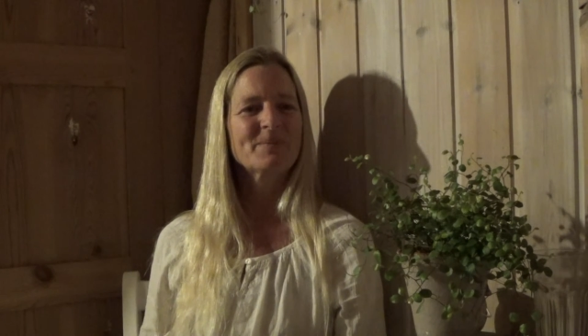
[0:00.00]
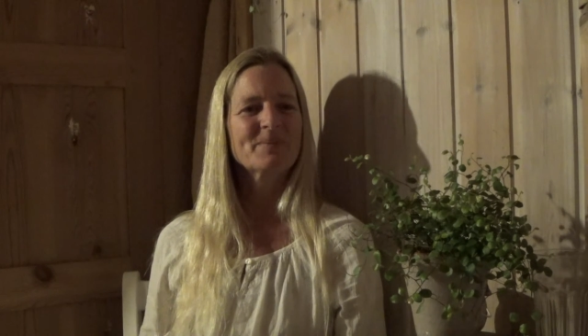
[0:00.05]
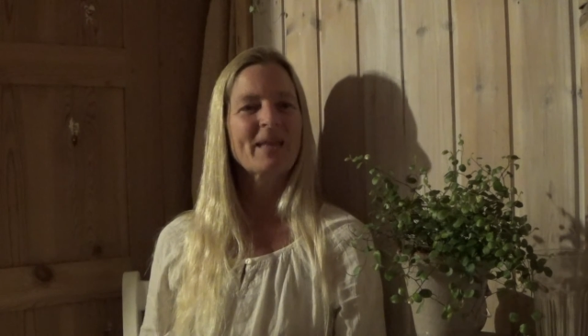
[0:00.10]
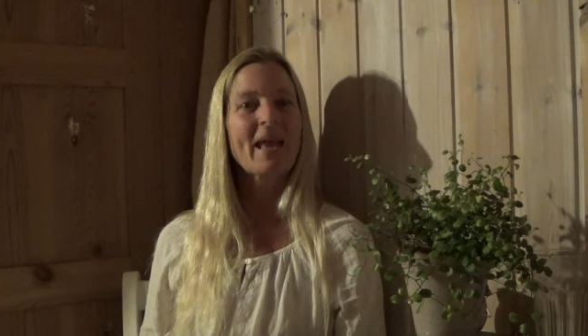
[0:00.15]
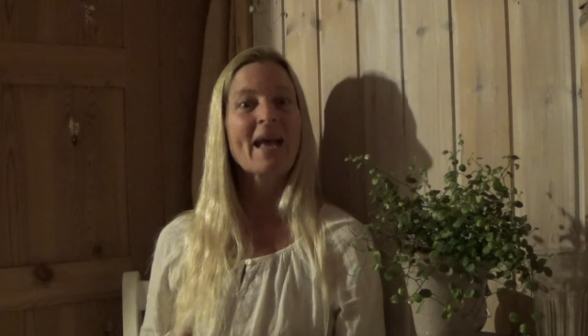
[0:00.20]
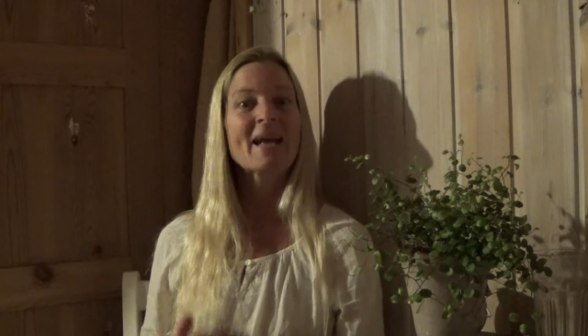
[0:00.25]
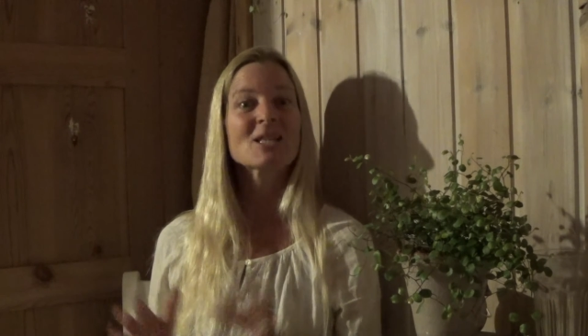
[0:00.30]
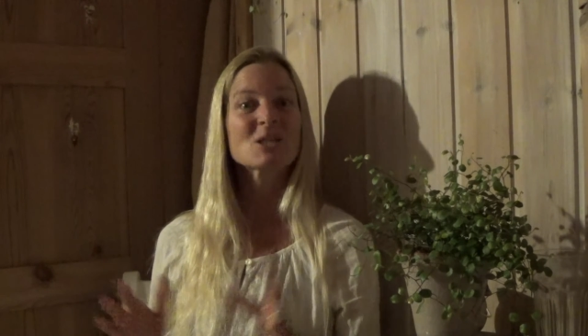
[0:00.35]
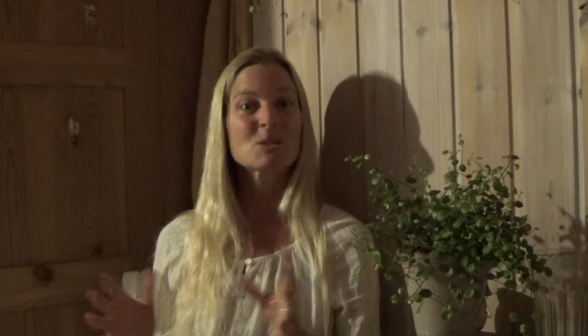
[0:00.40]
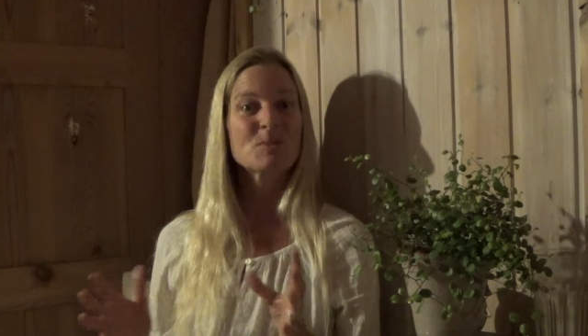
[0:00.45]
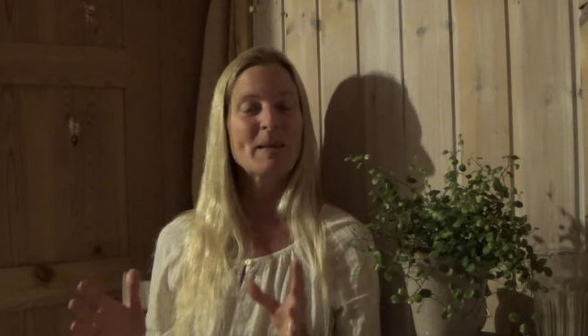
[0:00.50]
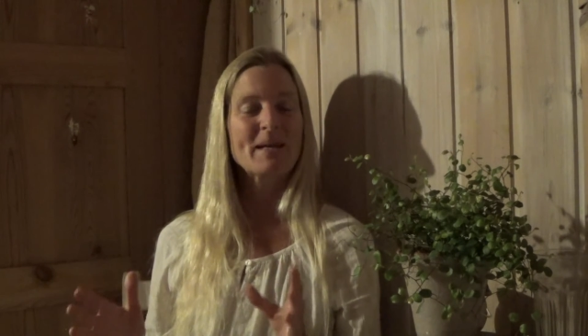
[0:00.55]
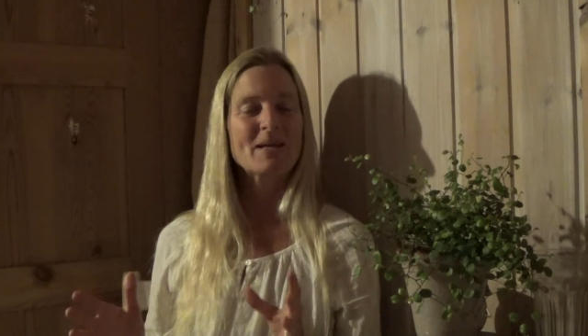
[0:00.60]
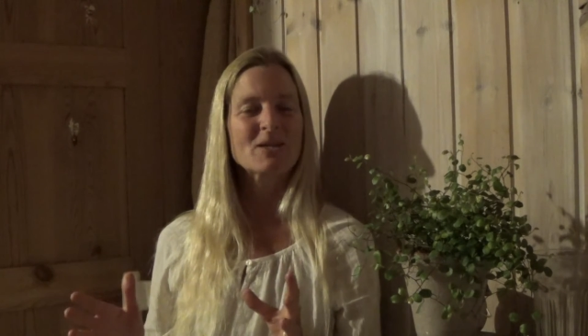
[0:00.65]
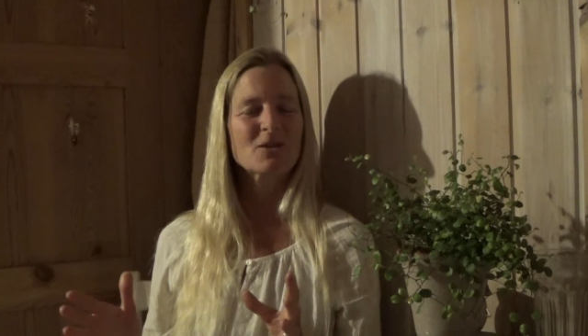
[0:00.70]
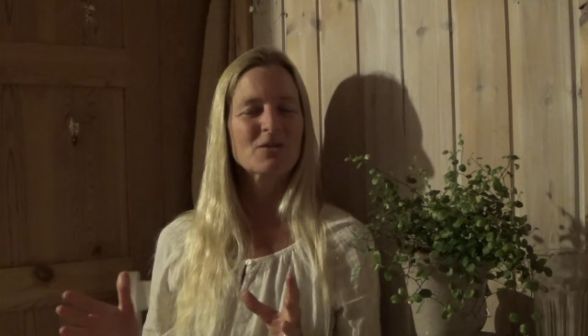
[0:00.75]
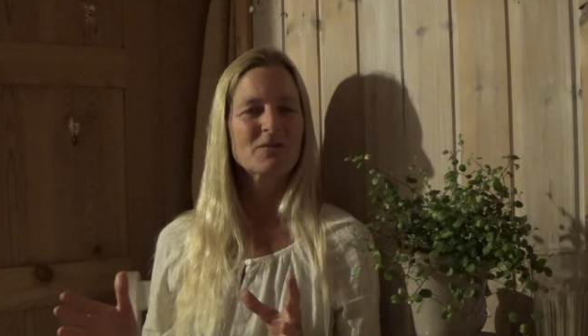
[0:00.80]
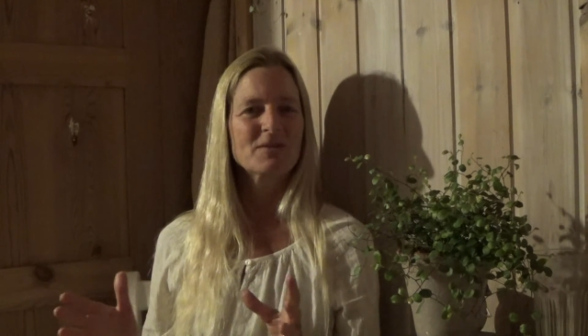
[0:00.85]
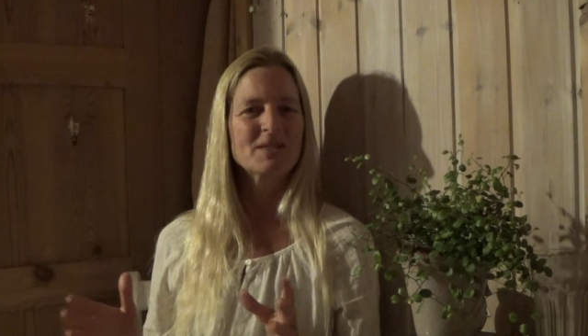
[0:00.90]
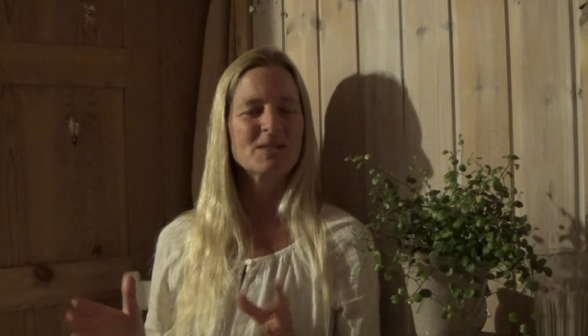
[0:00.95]

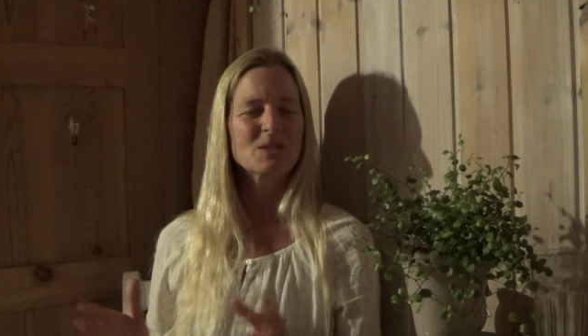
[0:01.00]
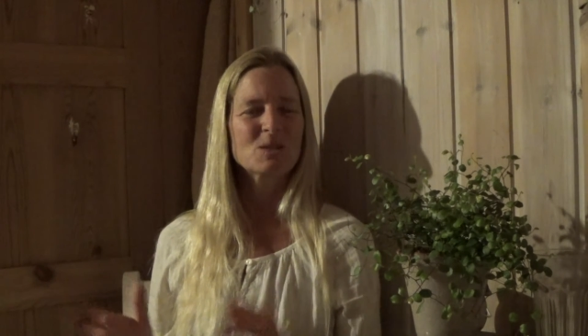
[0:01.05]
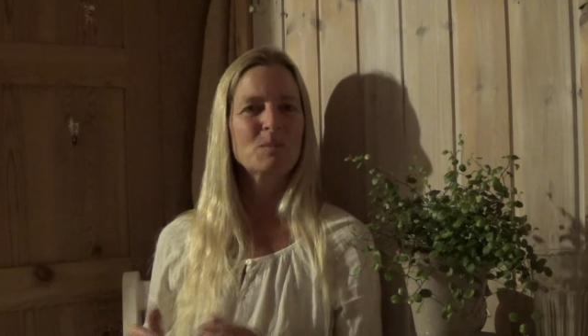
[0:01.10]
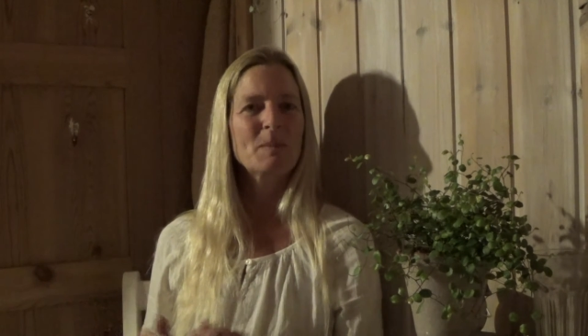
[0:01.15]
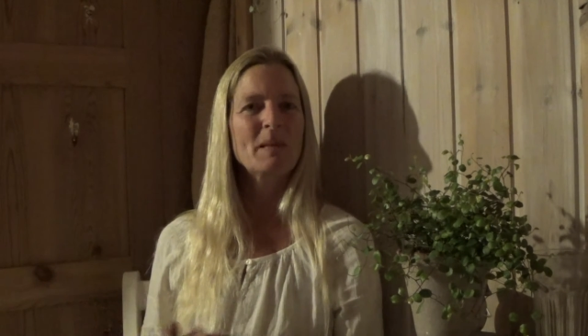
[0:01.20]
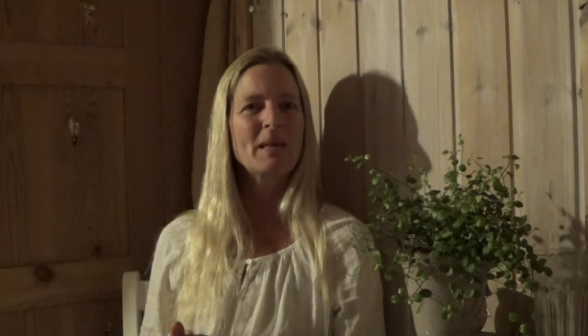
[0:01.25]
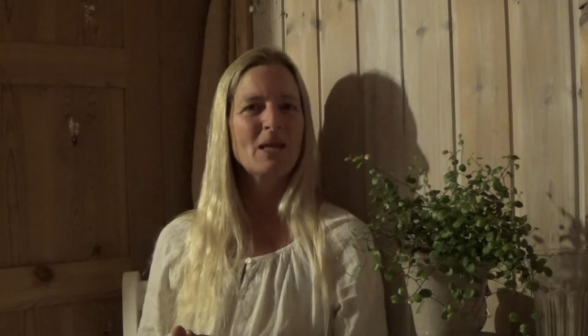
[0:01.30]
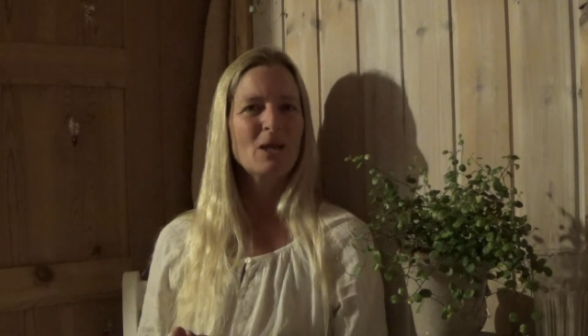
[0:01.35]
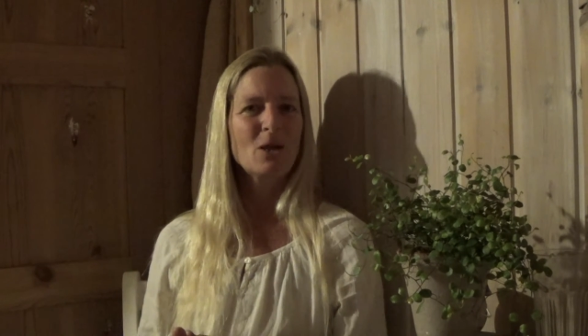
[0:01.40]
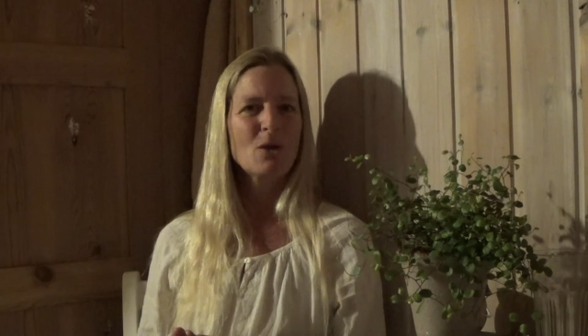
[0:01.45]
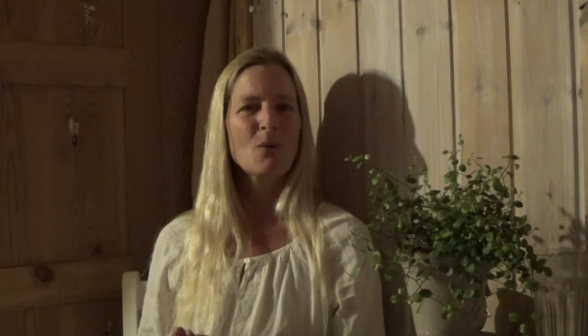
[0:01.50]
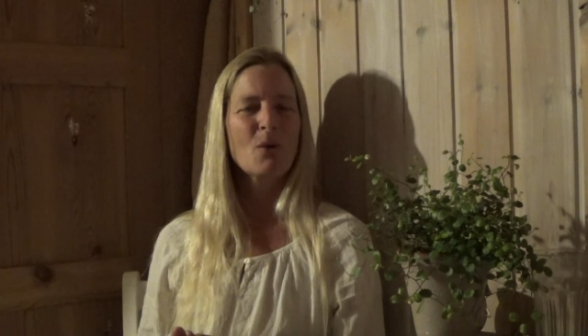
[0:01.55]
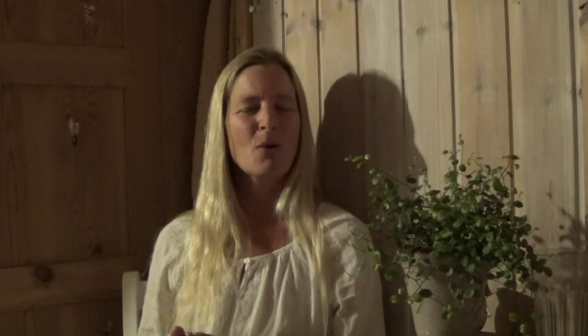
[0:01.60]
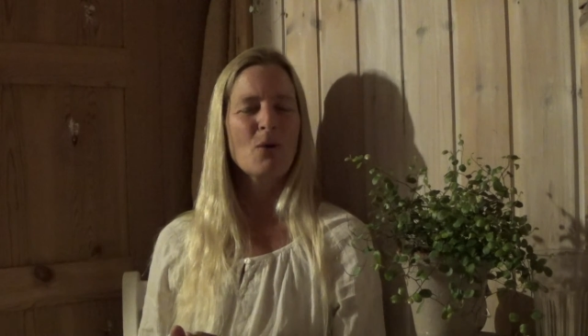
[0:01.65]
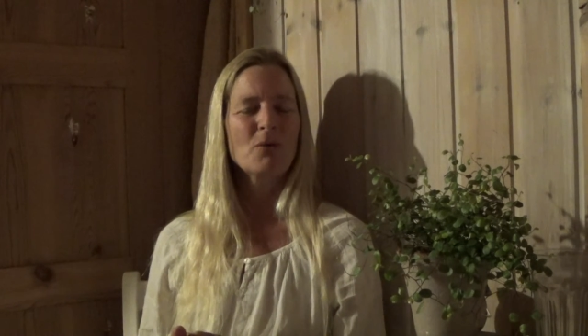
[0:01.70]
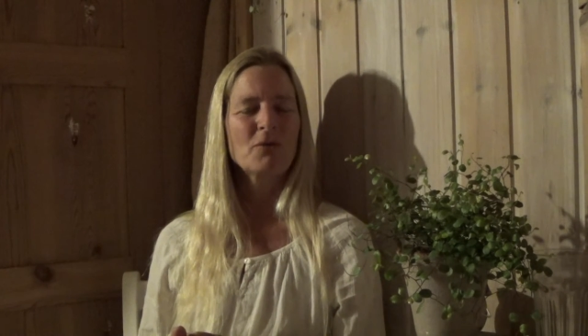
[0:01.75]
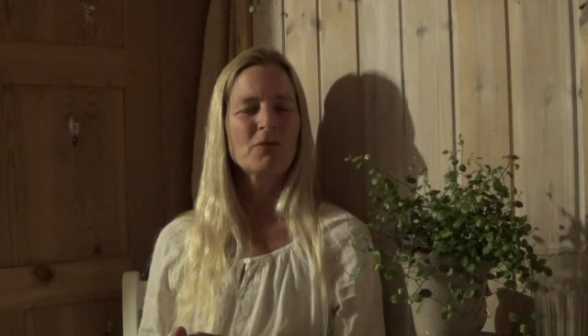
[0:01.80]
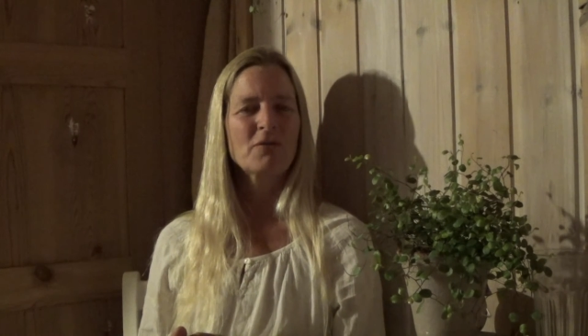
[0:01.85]
aspect of this, being your own